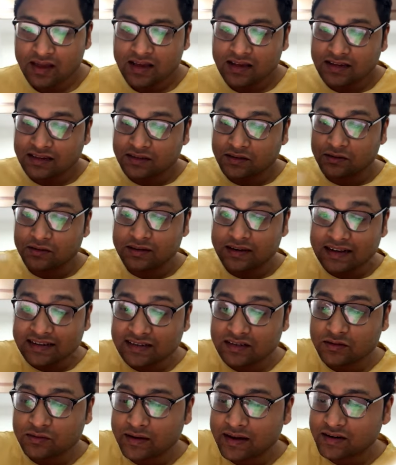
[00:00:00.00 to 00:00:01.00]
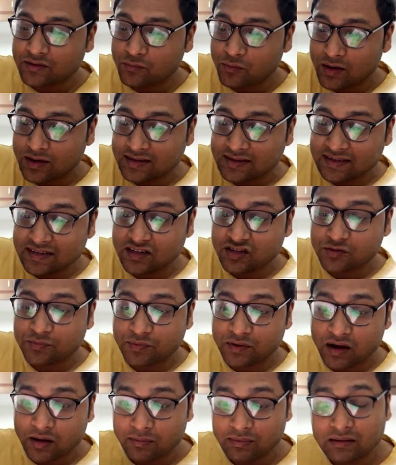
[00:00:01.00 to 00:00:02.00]
So let's look at one such
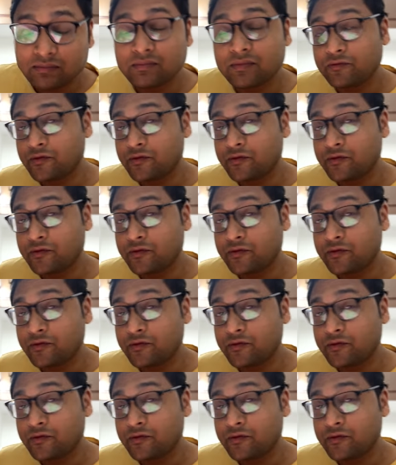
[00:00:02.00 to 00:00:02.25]
problem.